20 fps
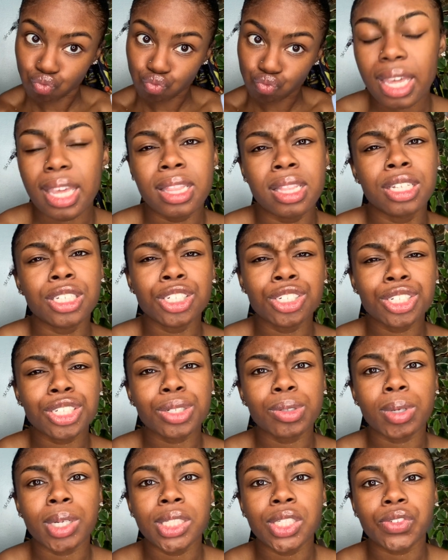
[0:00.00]
And this usually
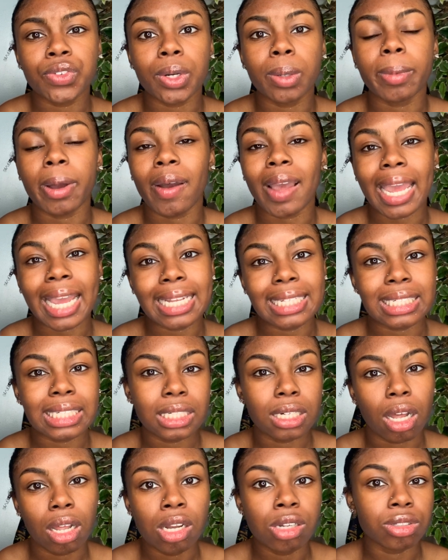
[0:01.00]
runs for about eighteen
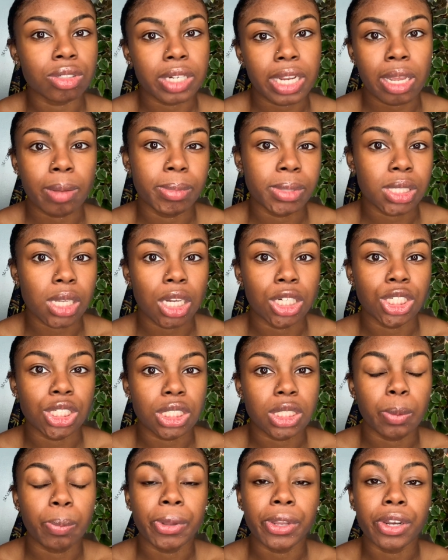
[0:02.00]
dollars on Amazon, just
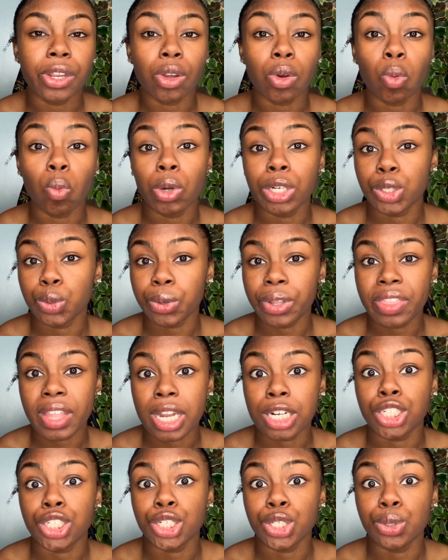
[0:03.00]
depending on which one
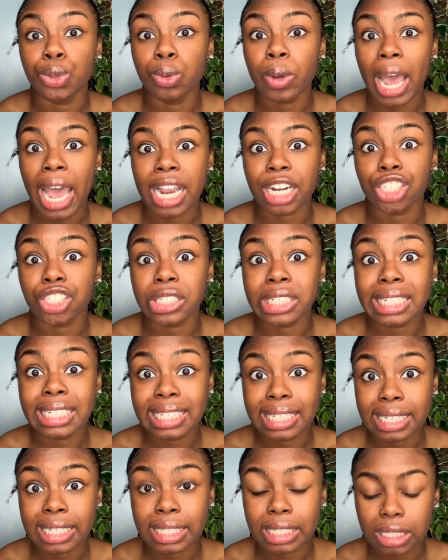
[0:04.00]
that you actually
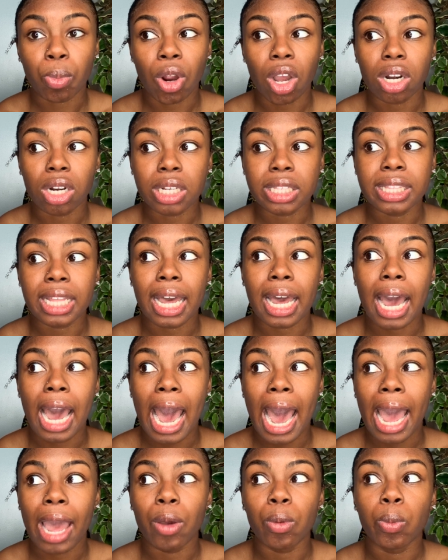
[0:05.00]
get. Product that
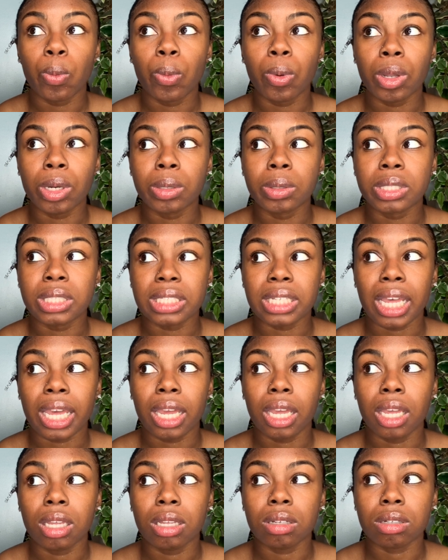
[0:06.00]
I would
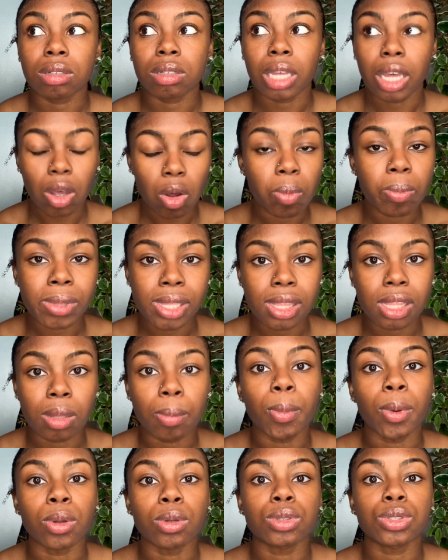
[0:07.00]
say helped me the
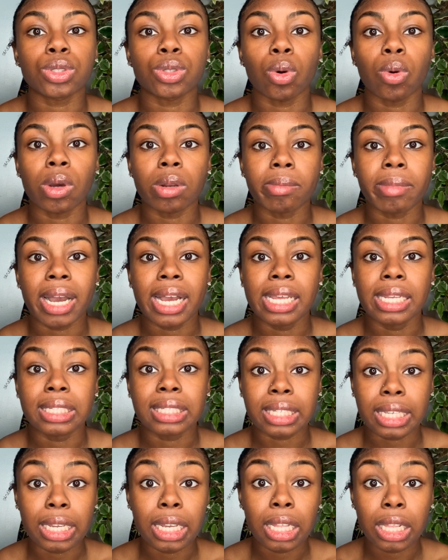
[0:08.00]
most on my
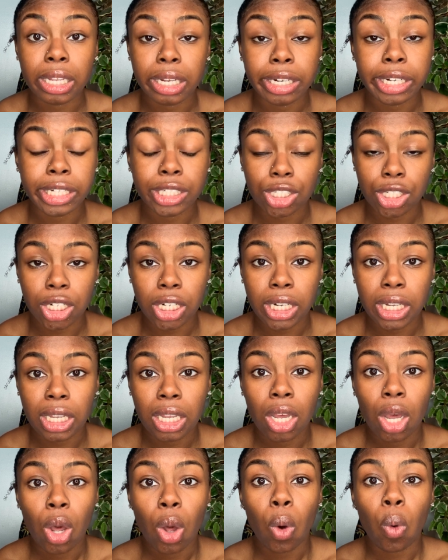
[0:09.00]
skin clearing journey
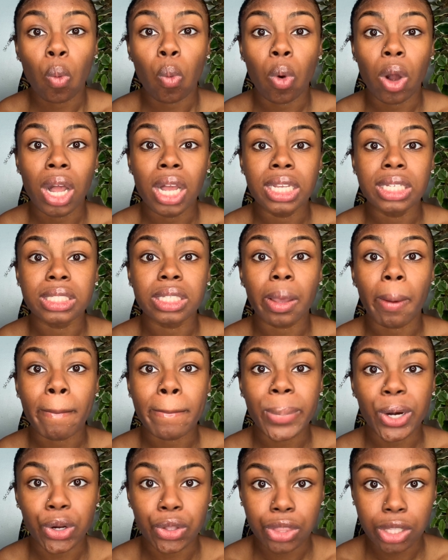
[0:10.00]
was
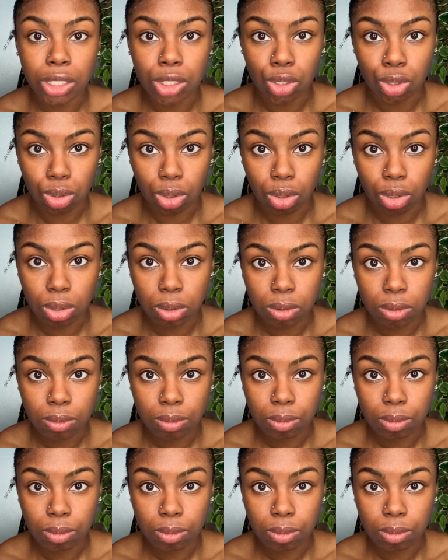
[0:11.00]
birth control.